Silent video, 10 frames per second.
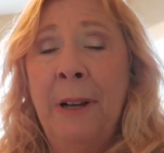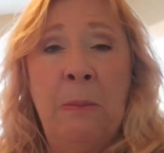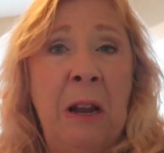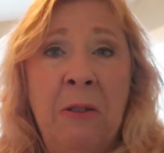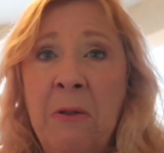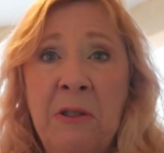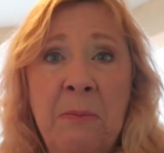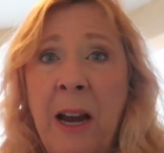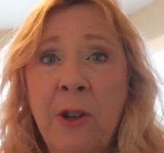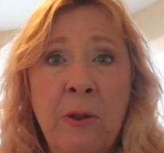I may throw
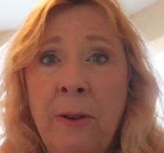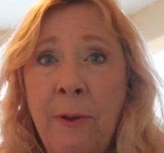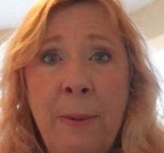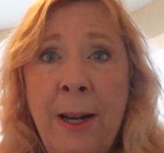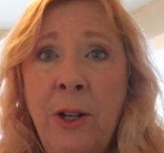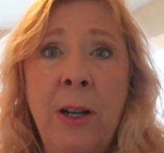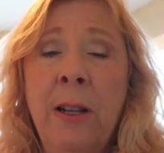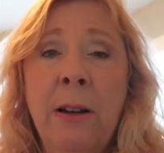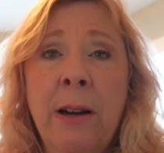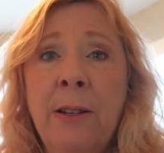some extra information
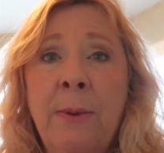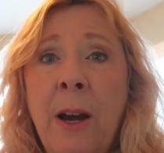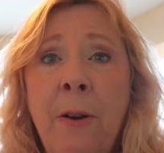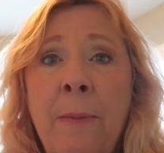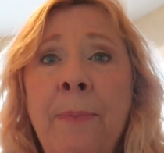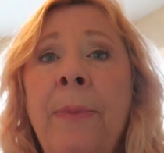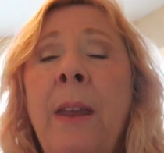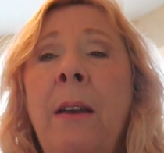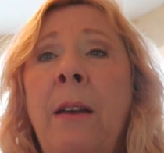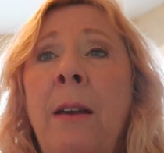in there as we go,
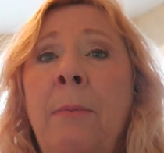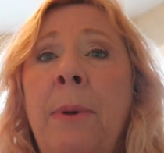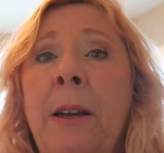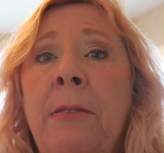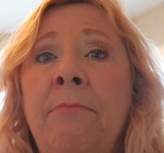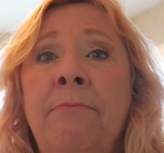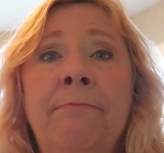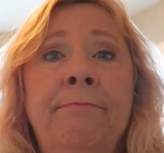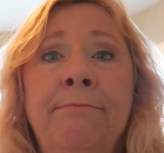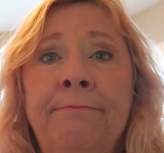but
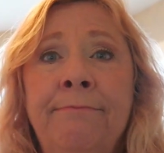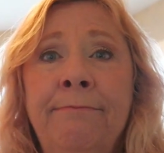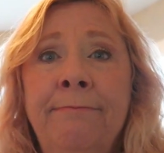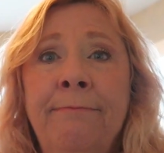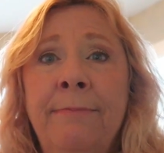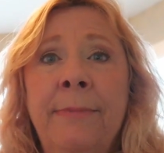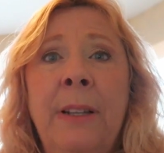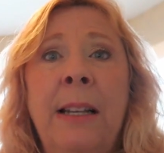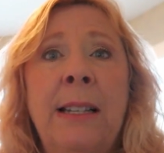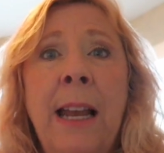
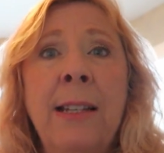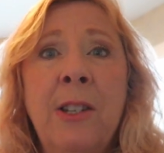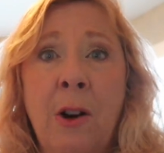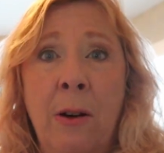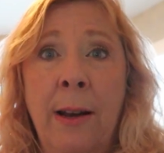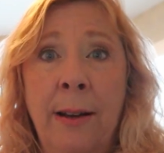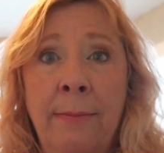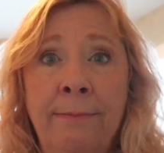let's get started.